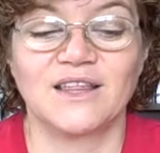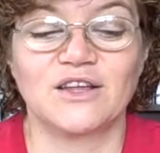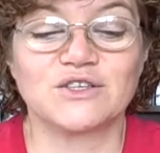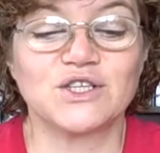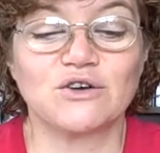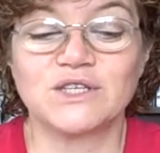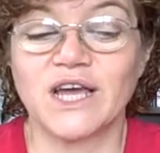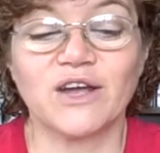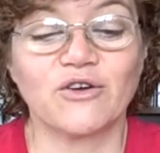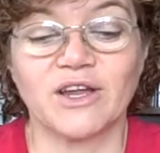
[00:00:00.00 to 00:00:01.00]
There's no
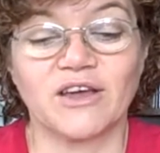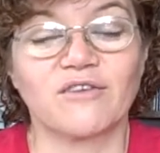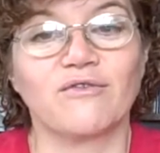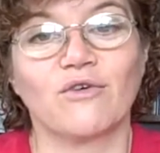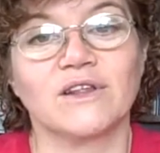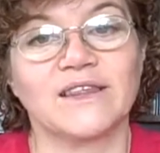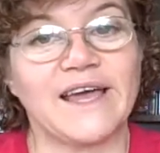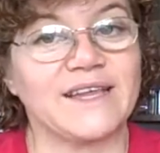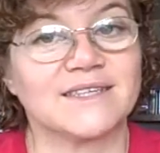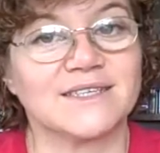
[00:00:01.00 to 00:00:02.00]
diacritic for
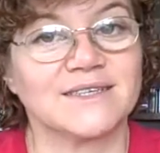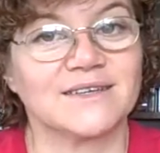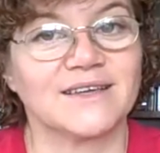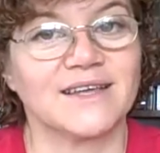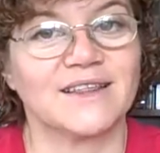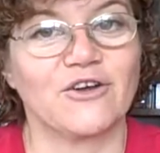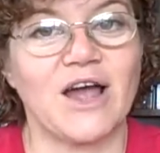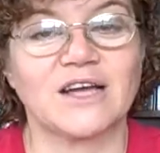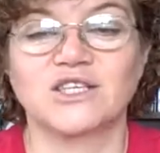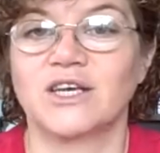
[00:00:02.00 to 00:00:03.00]
light. They're
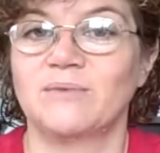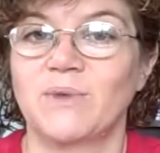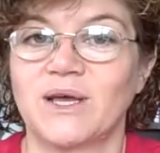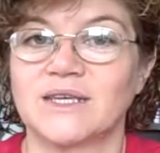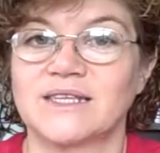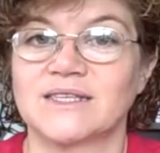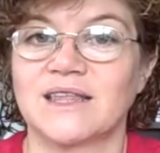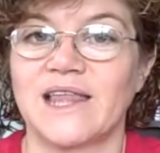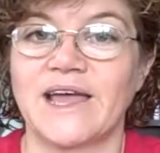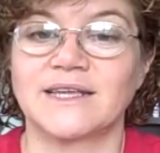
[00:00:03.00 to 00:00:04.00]
actually because it's
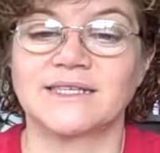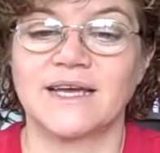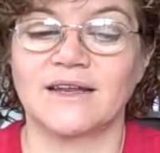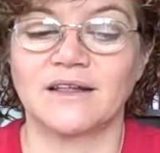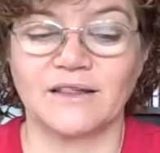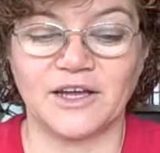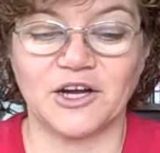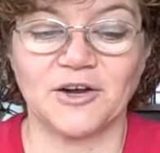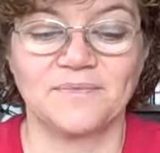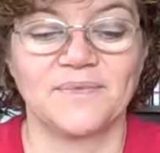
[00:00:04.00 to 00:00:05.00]
light and
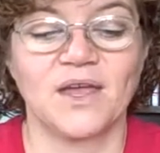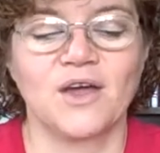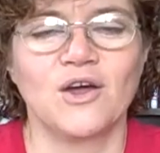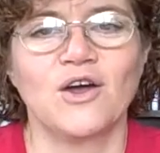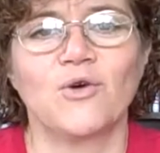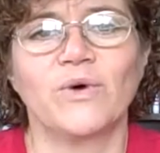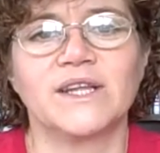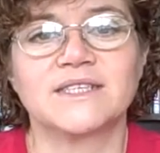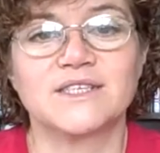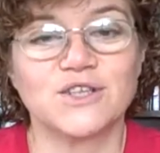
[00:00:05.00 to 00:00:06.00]
clear. When
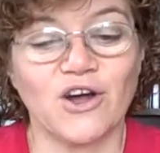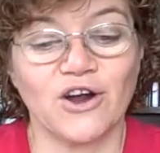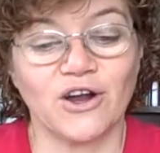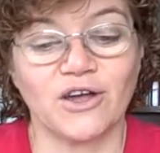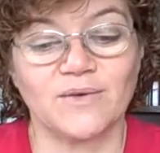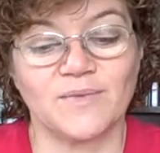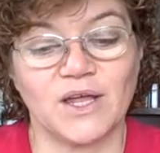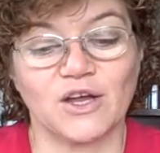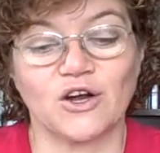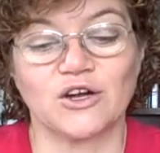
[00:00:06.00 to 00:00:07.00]
it's dark,
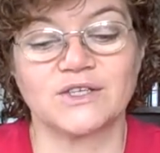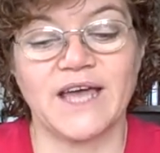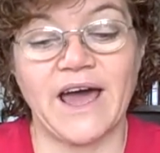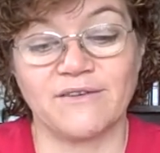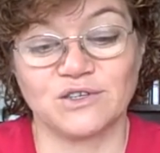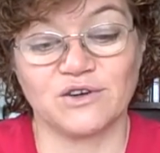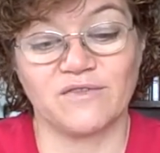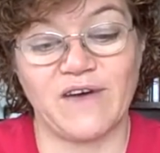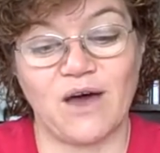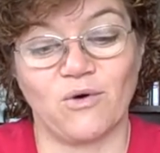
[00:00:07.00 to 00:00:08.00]
it occurs after a
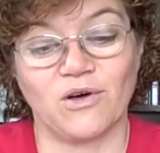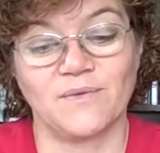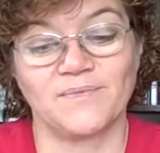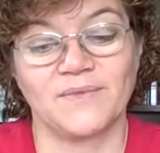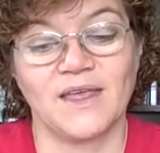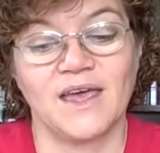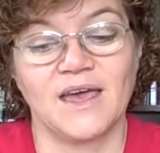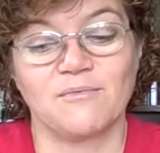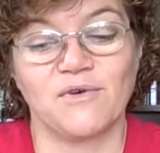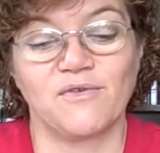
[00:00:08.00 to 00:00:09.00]
vowel,
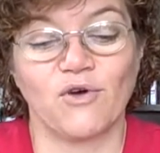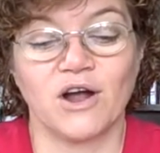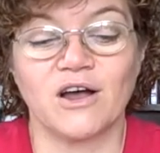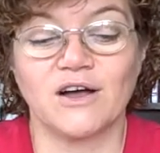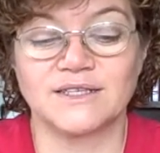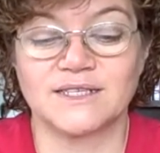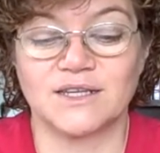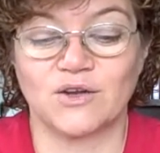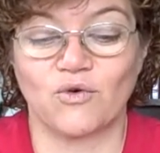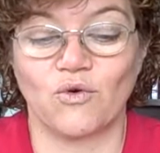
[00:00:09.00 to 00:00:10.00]
before a
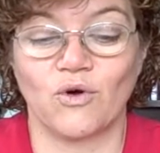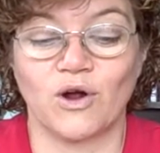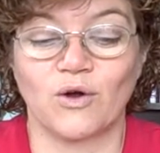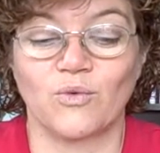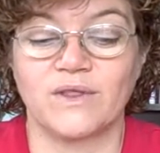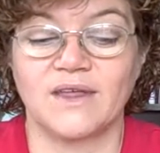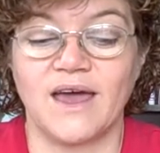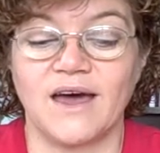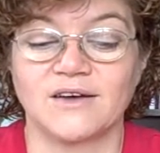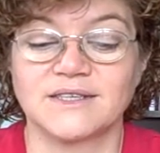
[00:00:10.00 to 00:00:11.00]
consonant, or when the
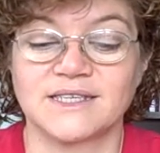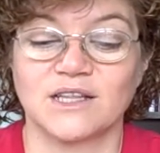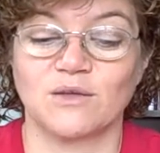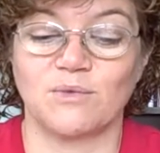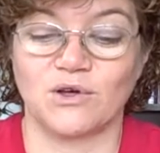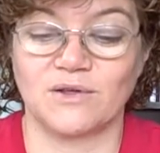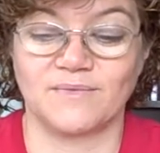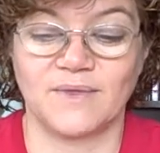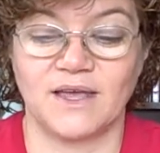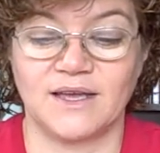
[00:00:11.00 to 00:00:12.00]
L syllable
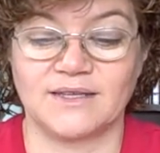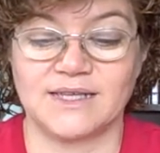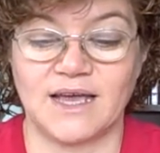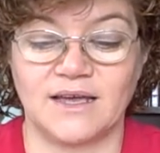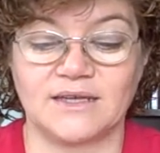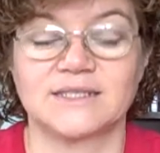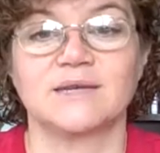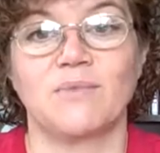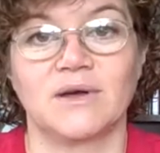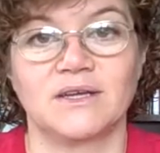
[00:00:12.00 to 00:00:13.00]
is
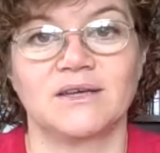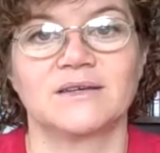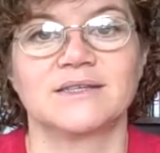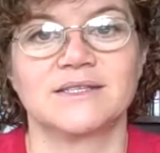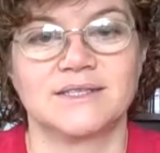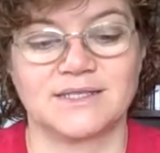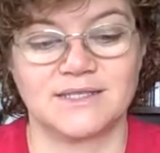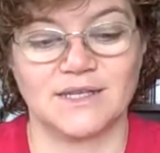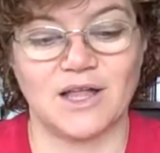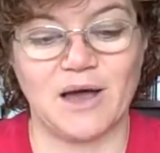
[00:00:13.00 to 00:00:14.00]

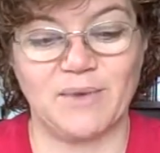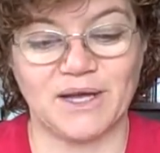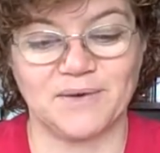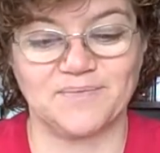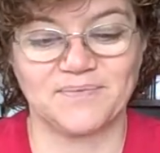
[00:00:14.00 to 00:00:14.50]
syllabic,